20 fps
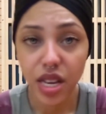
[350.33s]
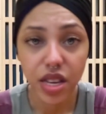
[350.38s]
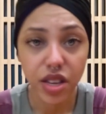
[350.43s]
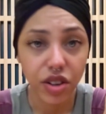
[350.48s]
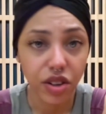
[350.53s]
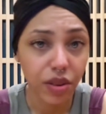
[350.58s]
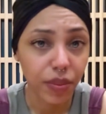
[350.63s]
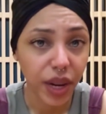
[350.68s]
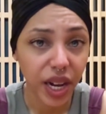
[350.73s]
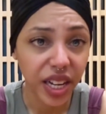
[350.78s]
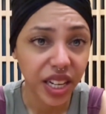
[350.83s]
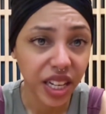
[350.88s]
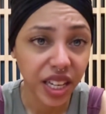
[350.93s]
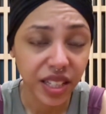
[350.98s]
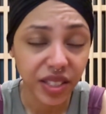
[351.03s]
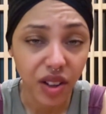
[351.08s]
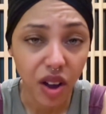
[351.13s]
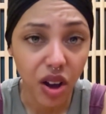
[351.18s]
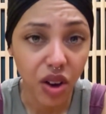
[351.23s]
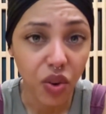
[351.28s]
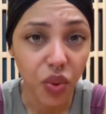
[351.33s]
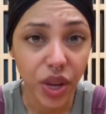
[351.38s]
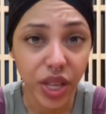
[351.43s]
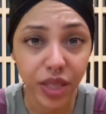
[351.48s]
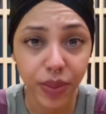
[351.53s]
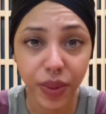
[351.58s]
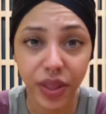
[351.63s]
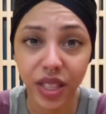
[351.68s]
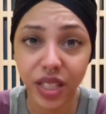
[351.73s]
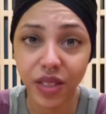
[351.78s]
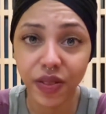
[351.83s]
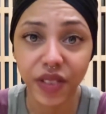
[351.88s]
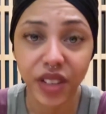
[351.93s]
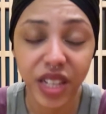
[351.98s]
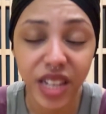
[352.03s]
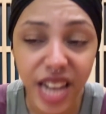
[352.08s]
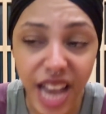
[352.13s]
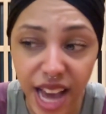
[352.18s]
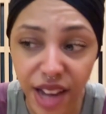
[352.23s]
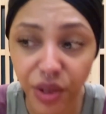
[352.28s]
Your body has always been this
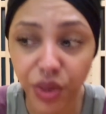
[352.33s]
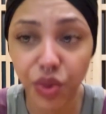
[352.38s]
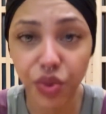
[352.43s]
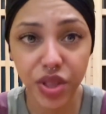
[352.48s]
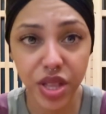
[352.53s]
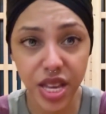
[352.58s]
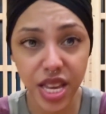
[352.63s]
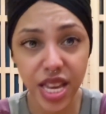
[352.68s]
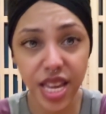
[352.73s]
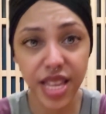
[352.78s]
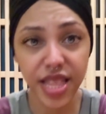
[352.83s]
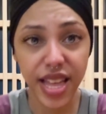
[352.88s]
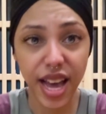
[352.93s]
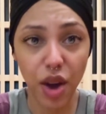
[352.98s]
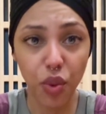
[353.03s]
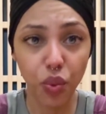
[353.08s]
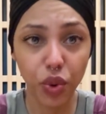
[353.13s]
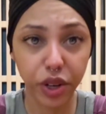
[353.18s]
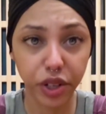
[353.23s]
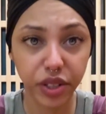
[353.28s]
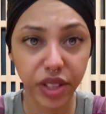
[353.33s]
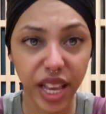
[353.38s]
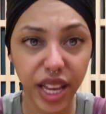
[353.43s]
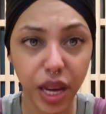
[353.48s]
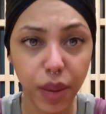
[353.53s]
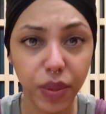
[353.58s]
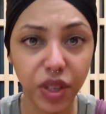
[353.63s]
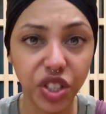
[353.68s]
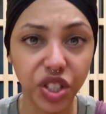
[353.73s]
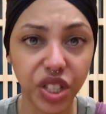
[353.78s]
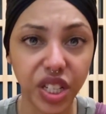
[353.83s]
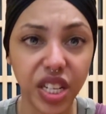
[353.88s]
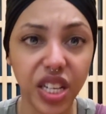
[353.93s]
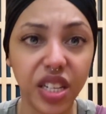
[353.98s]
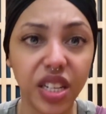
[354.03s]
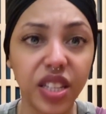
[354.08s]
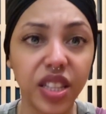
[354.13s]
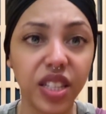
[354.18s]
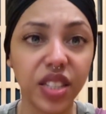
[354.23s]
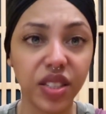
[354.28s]
fanatical thing that works like a machine
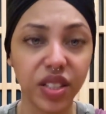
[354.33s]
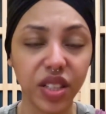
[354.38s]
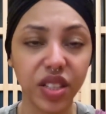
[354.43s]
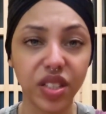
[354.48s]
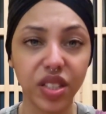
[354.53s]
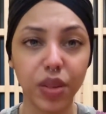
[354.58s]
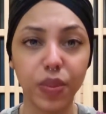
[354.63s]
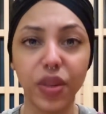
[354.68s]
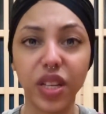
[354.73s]
in the system.